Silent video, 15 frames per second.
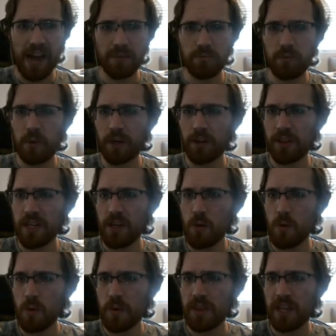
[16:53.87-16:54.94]
What are they
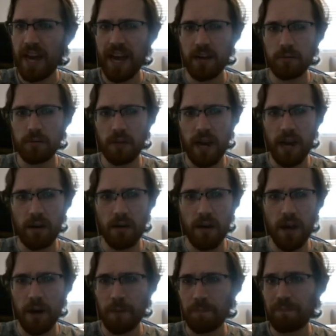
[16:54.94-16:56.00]
doing with it? I don't
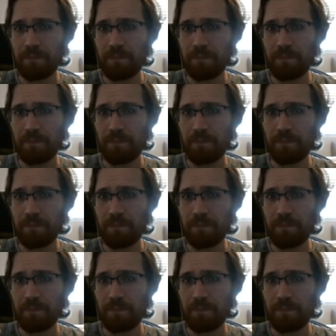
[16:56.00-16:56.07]
know.